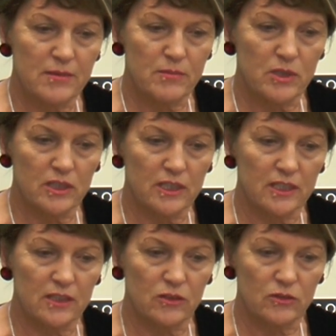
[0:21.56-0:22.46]
My
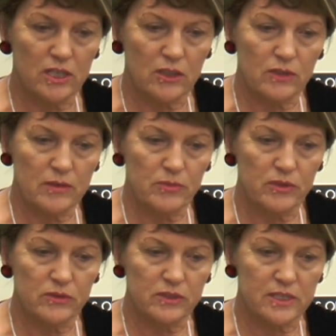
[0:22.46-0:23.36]

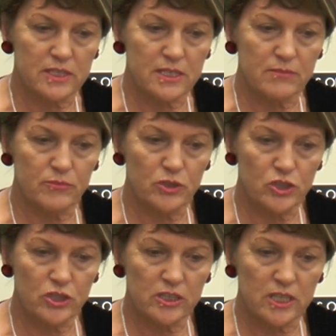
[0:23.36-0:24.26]
great-grandparents,
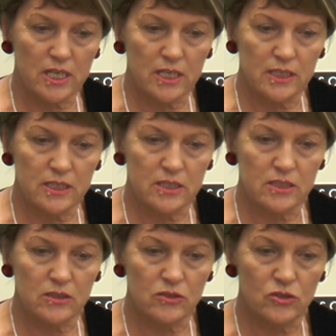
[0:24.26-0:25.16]
Bridget and
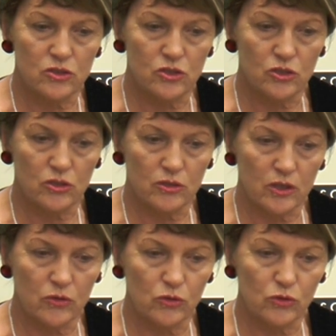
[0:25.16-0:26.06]
John
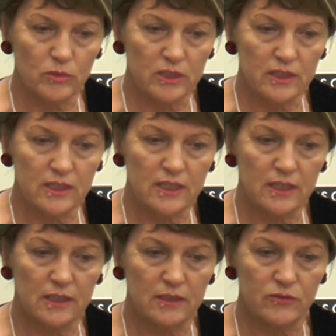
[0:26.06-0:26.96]
O'Gorman,
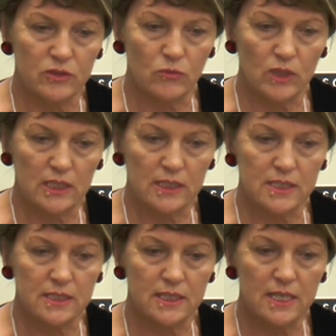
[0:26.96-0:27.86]
lived in Wellington,